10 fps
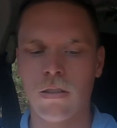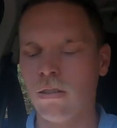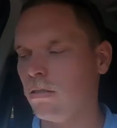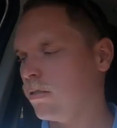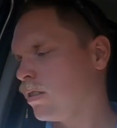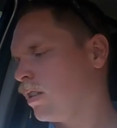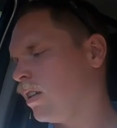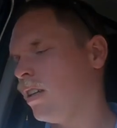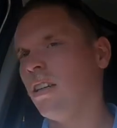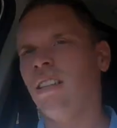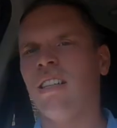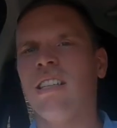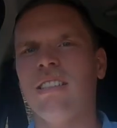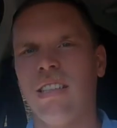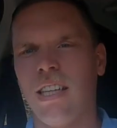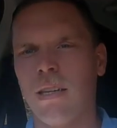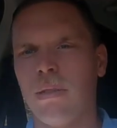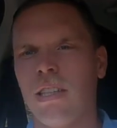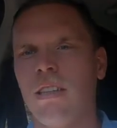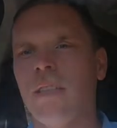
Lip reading: on. Let's see how we go,